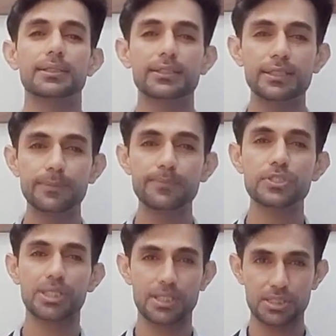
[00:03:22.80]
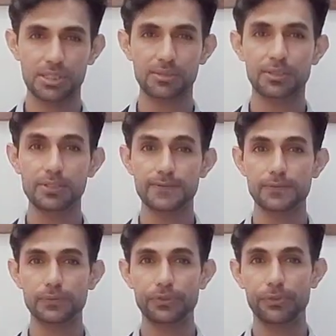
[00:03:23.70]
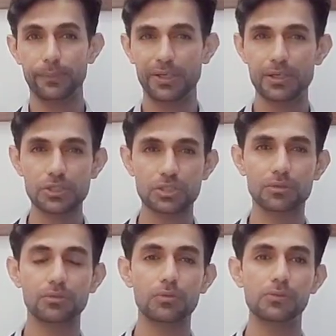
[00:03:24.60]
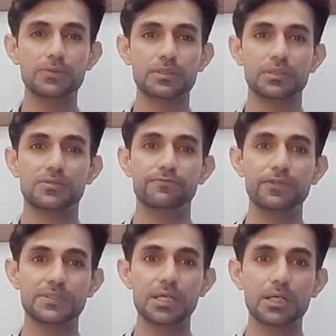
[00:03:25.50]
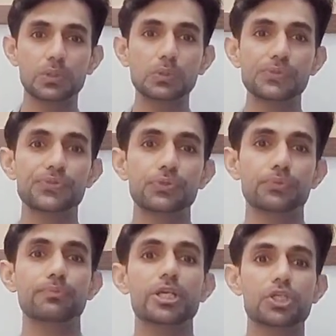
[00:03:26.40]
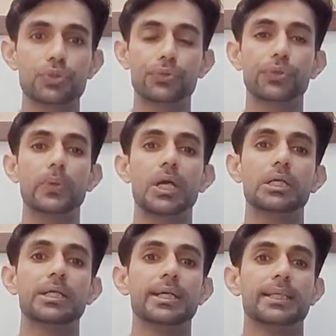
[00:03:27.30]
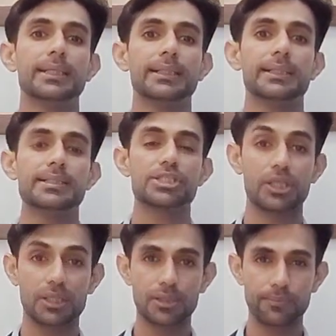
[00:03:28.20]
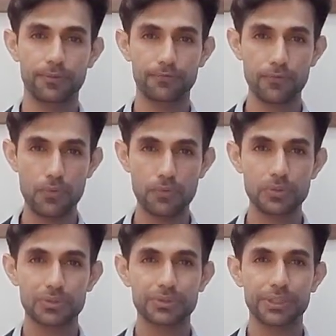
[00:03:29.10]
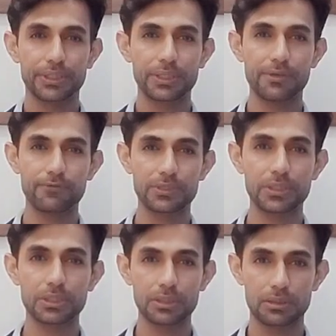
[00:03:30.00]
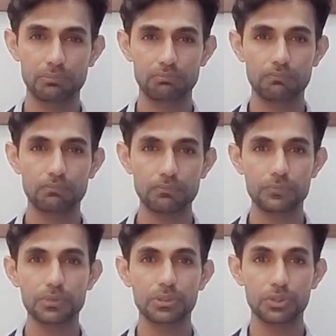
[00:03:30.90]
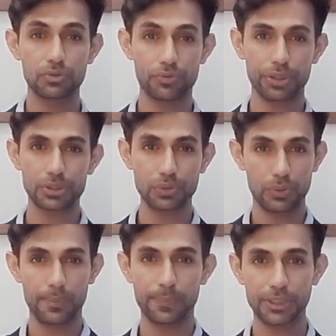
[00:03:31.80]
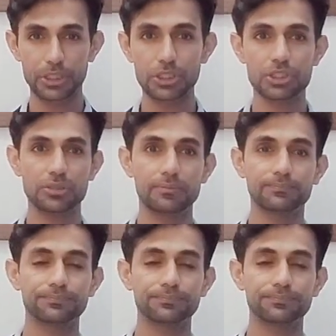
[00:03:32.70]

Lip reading: keep changing his immigration rules, his visa rules. So make sure you are checking before everything you're doing your application.